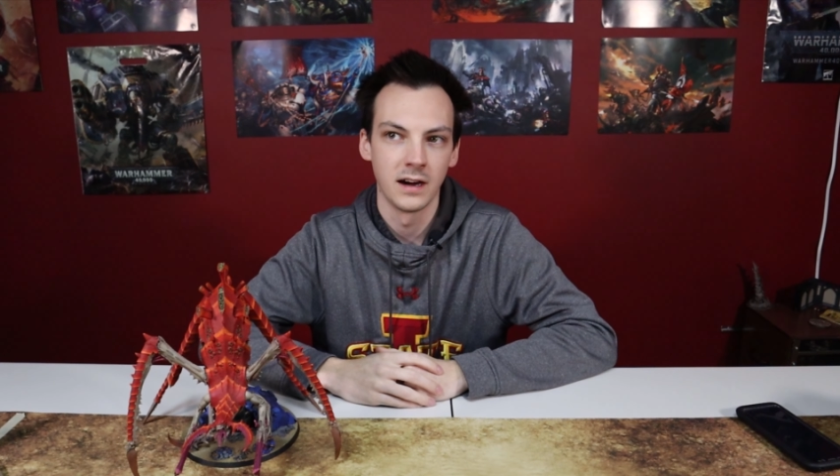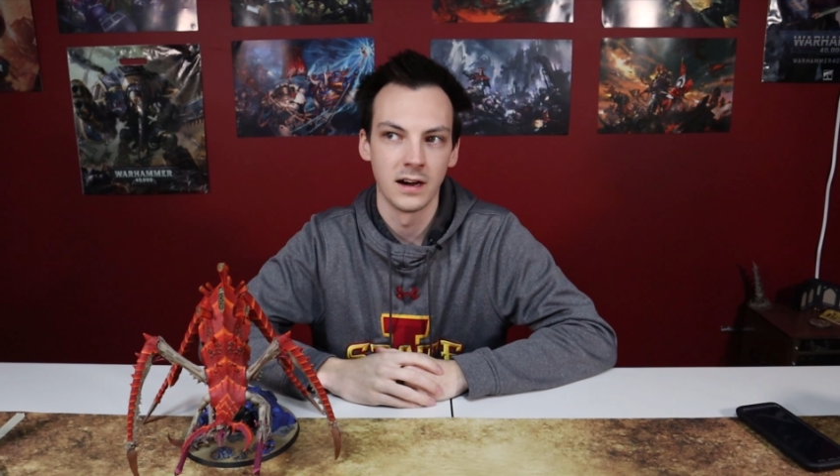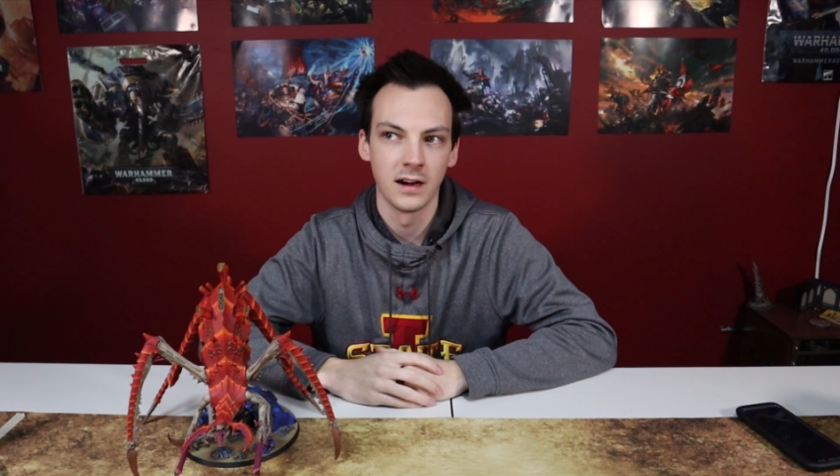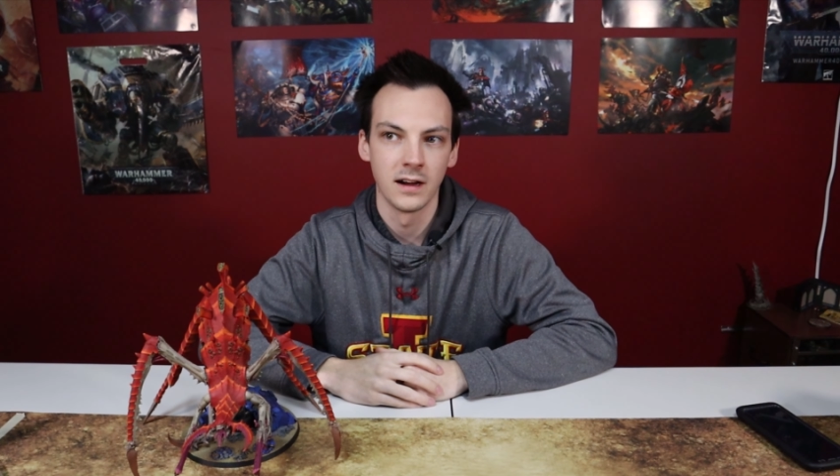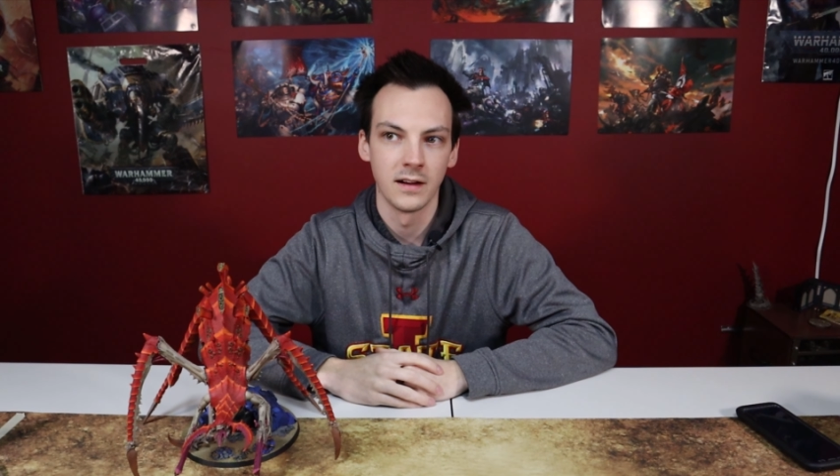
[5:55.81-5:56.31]

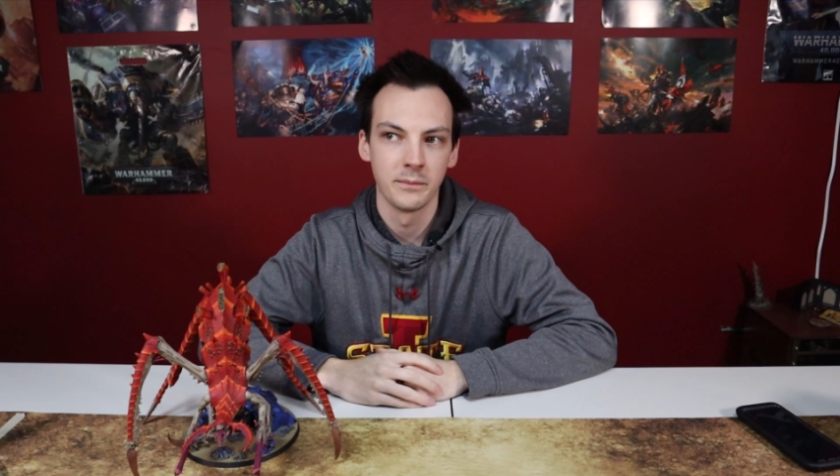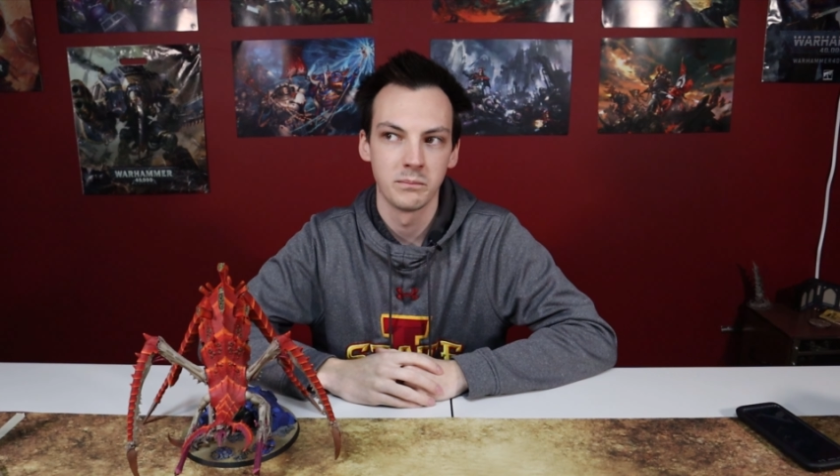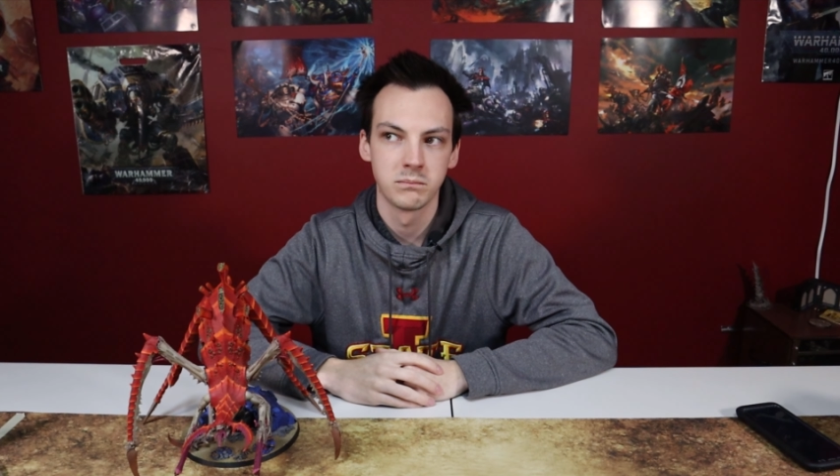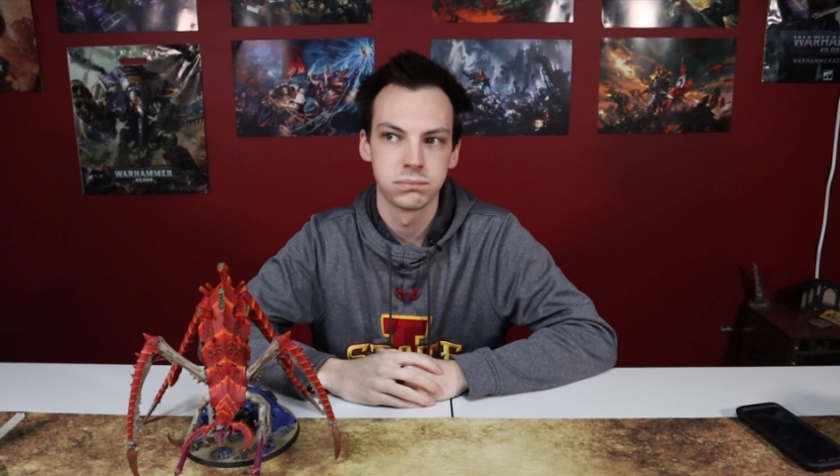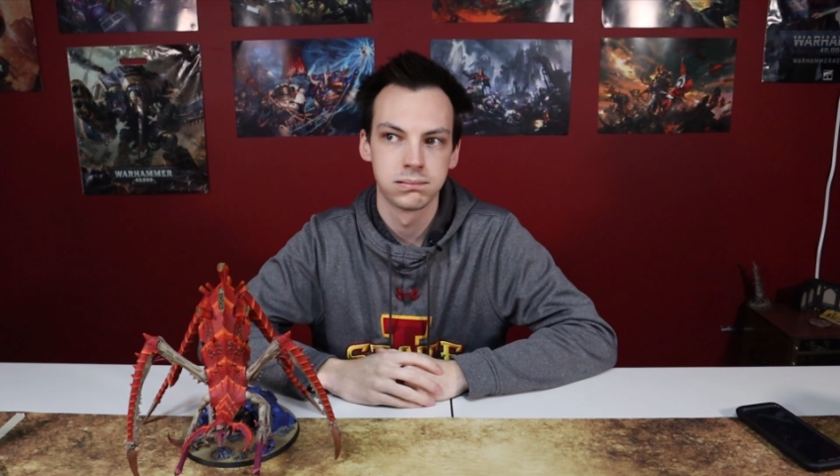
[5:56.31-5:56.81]

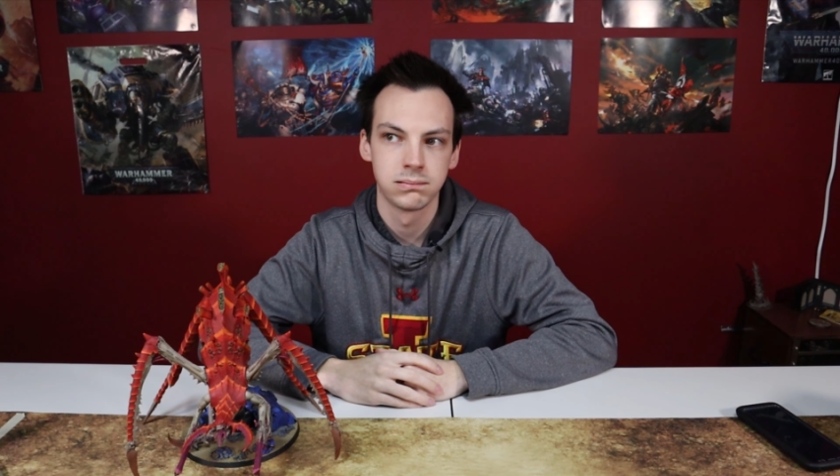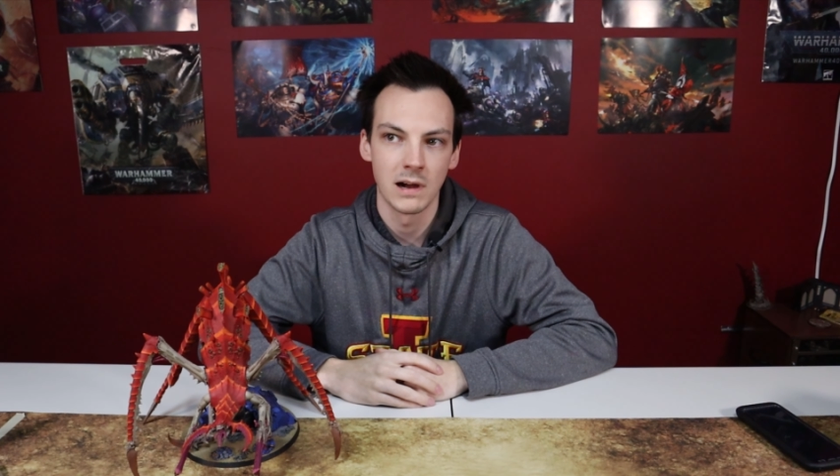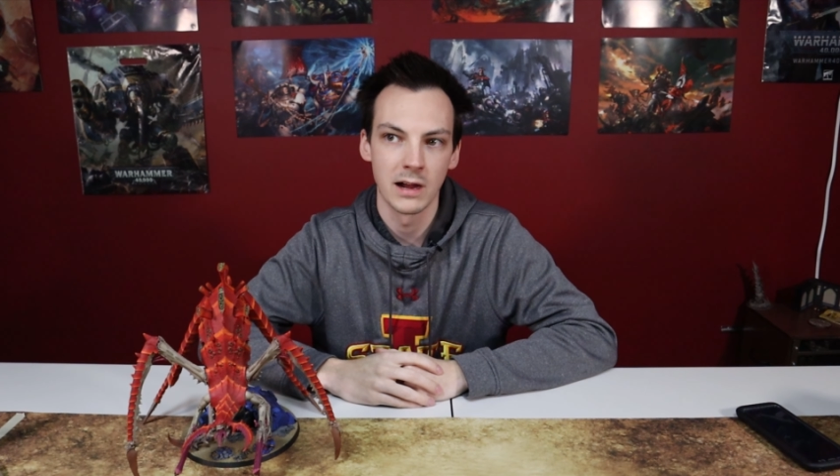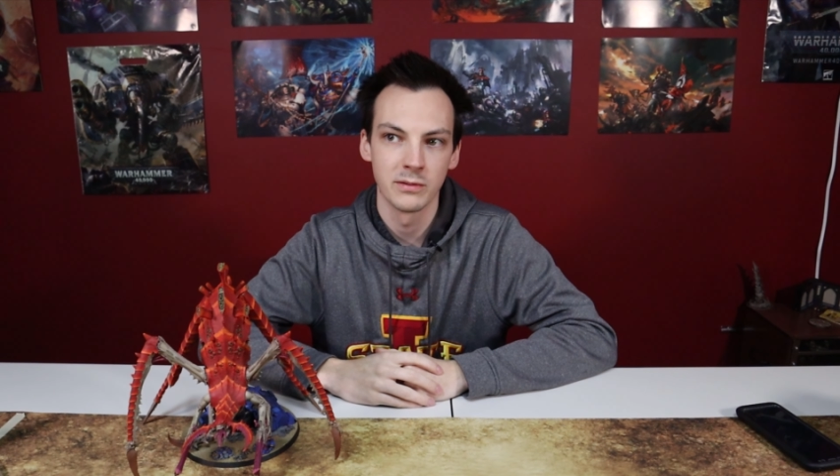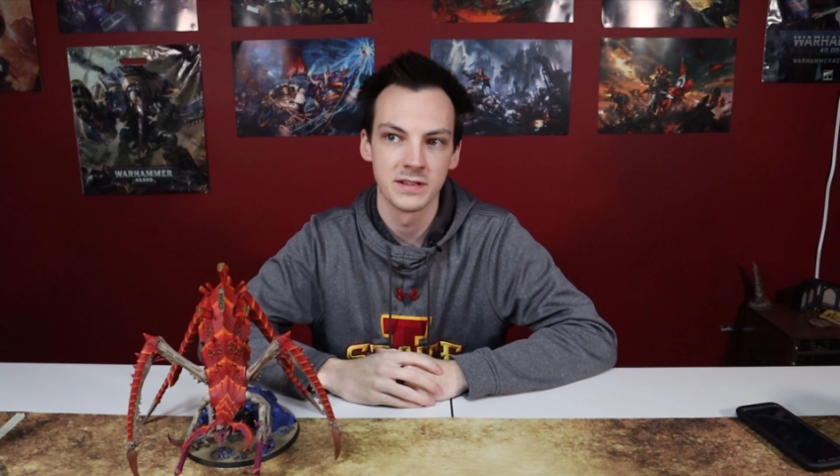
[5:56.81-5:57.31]

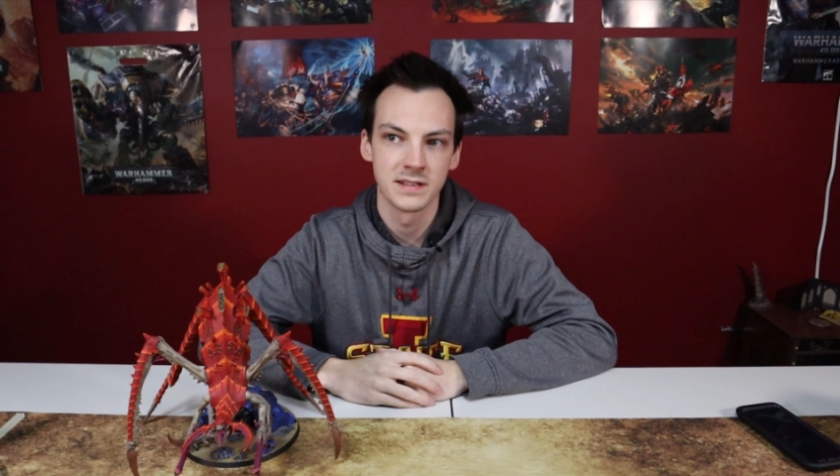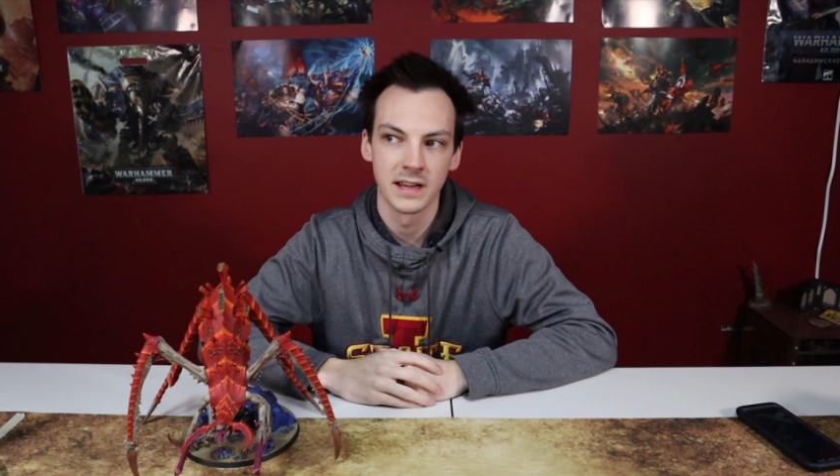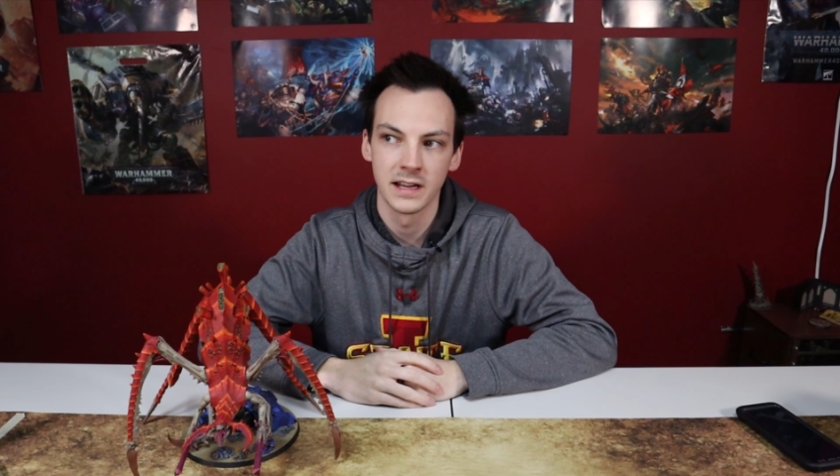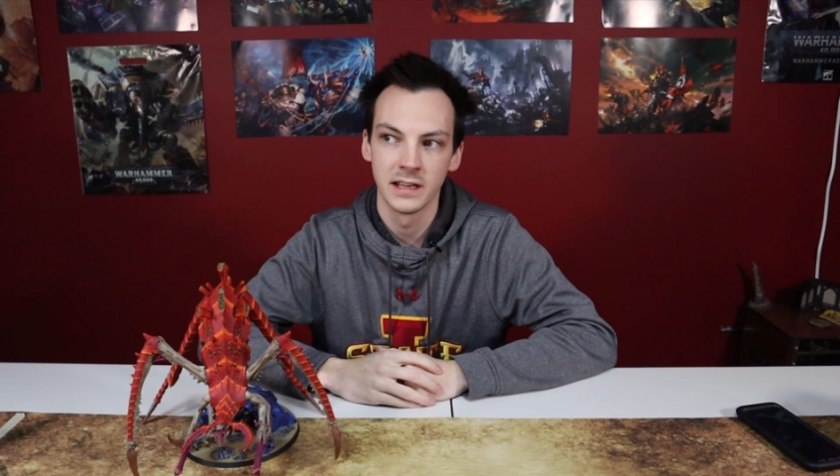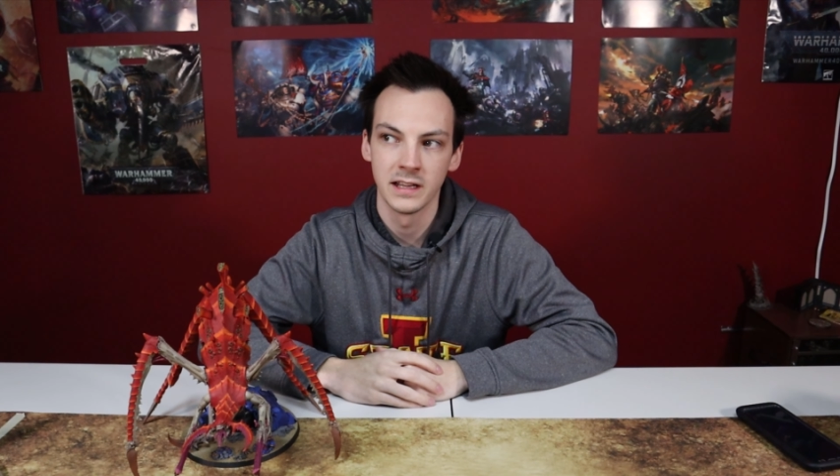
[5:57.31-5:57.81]
I would
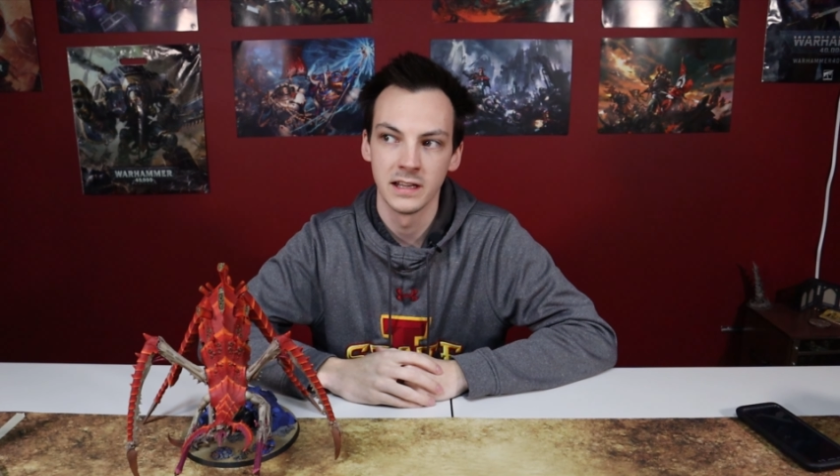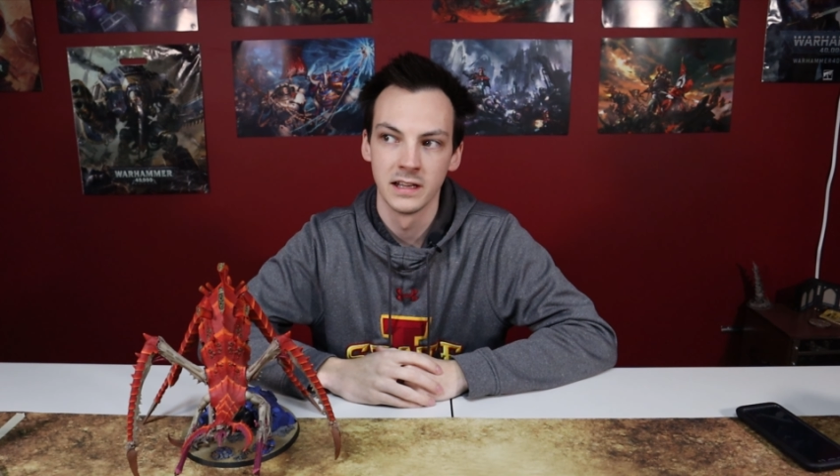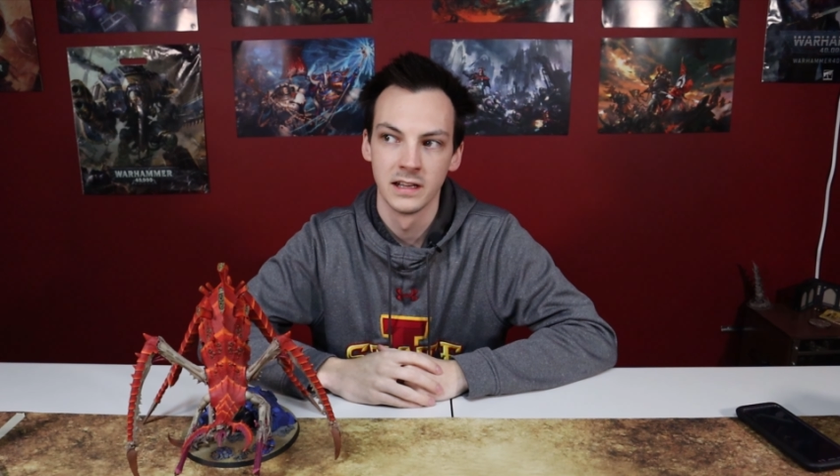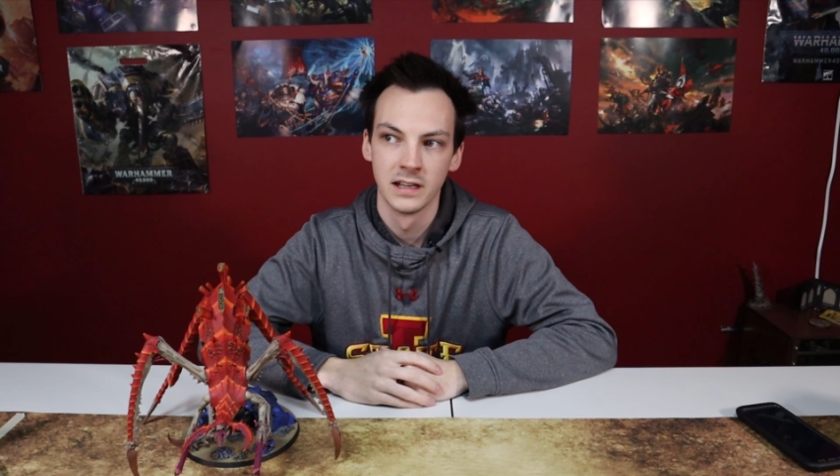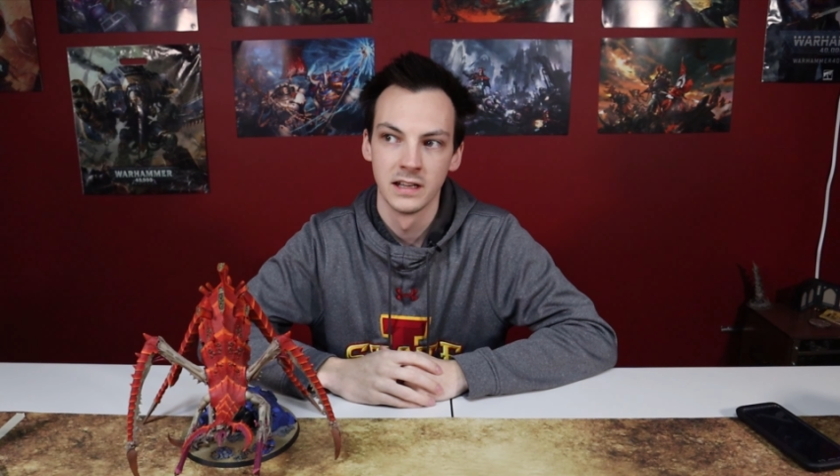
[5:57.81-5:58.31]

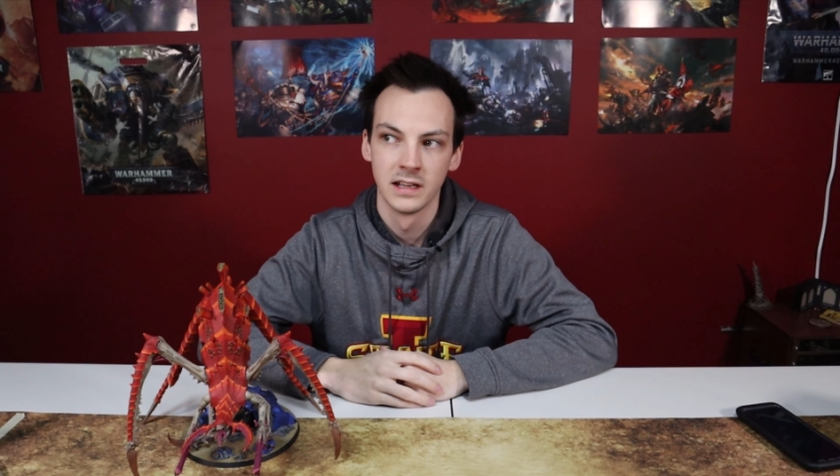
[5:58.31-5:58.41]
say